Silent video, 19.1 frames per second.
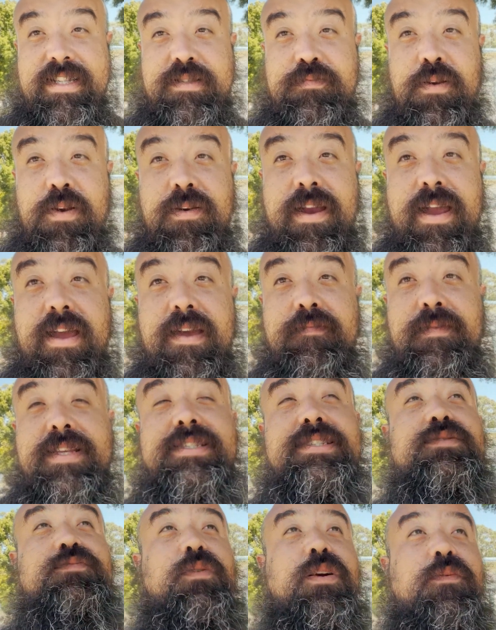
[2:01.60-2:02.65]
Program,
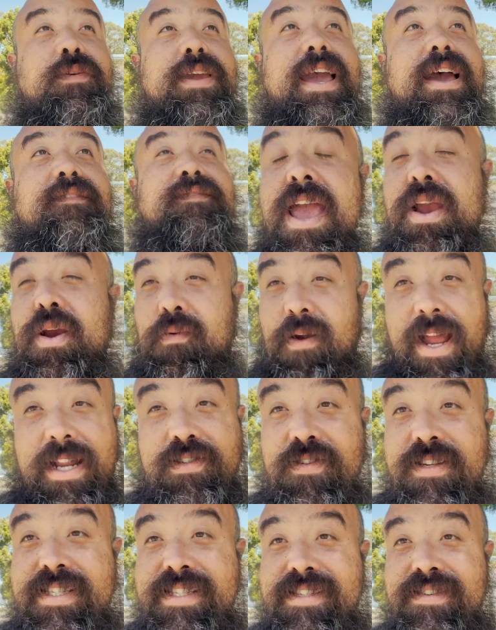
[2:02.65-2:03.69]
this is where we have
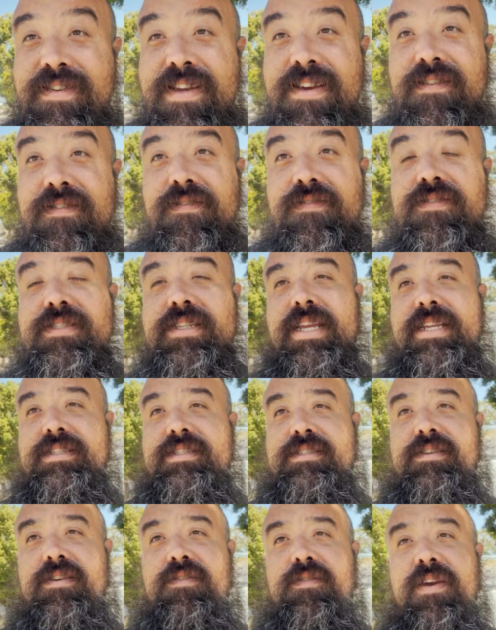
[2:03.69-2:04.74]
graduate studios. And
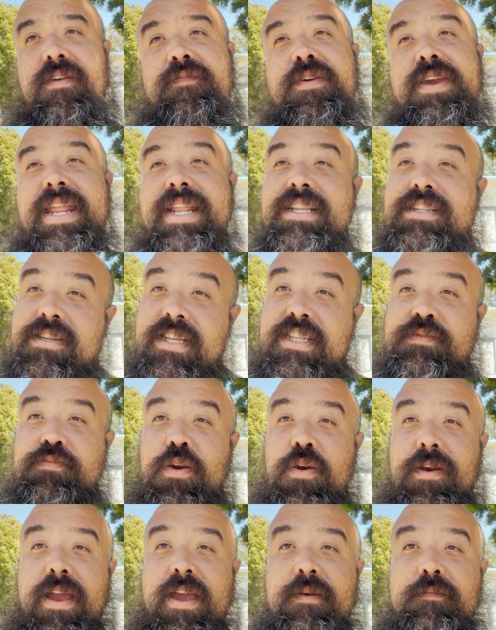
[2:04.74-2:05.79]
so if you get into this
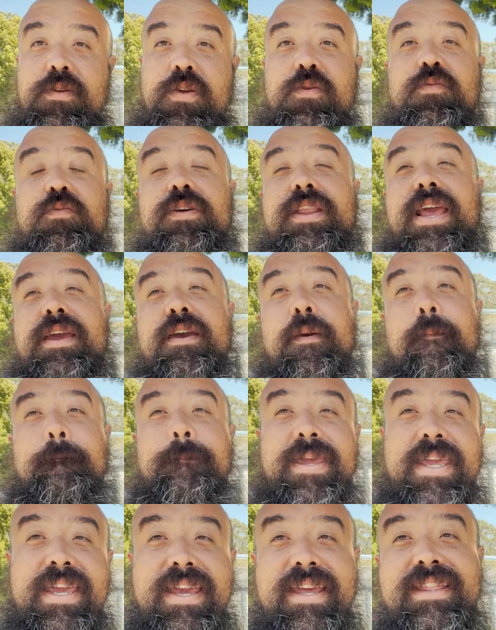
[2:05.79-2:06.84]
program, you would
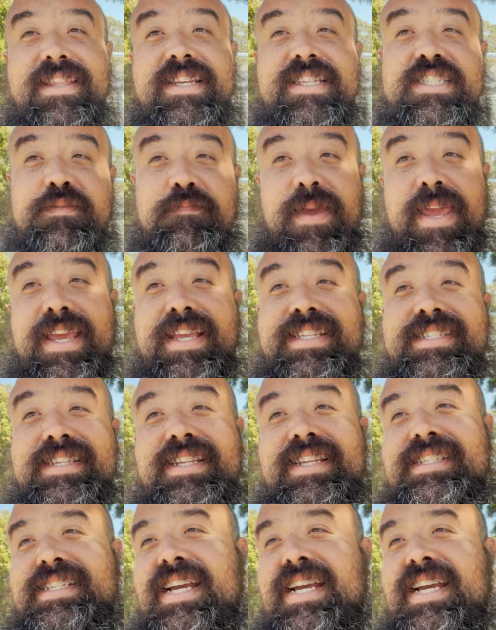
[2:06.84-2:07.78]
be in this space, and it's